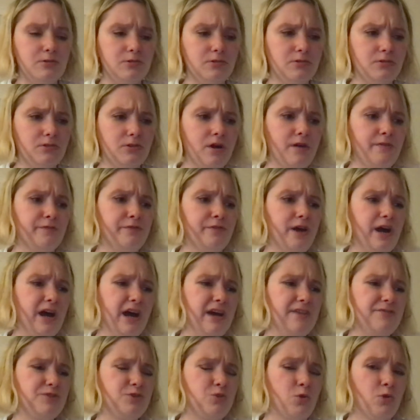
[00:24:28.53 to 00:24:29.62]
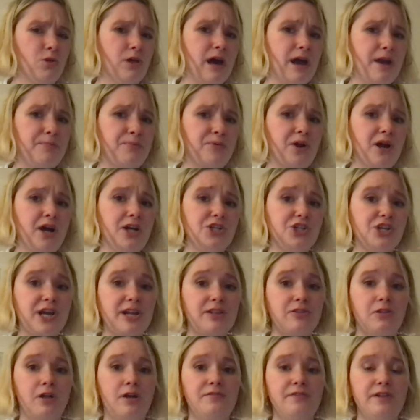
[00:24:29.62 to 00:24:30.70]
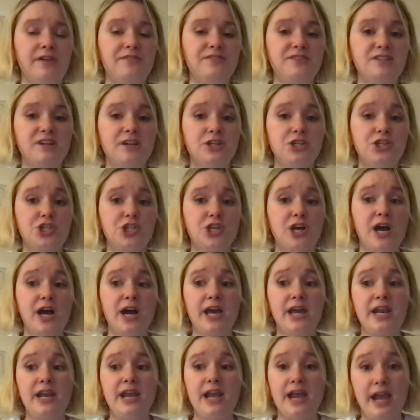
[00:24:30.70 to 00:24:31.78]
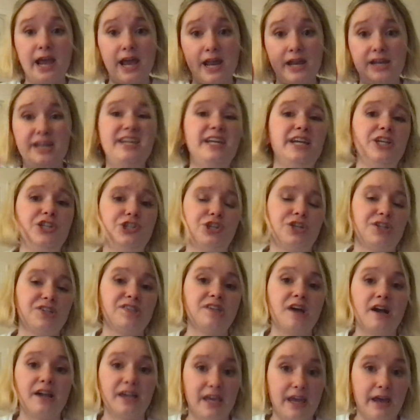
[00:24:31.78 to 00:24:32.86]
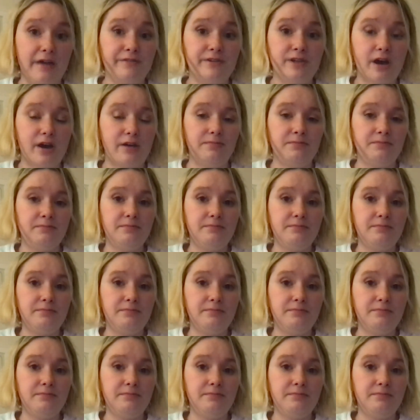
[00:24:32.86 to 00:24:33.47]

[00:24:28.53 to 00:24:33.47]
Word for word: Love Live School Out Project, Love Live Sunshine, and Nijigasaki have done.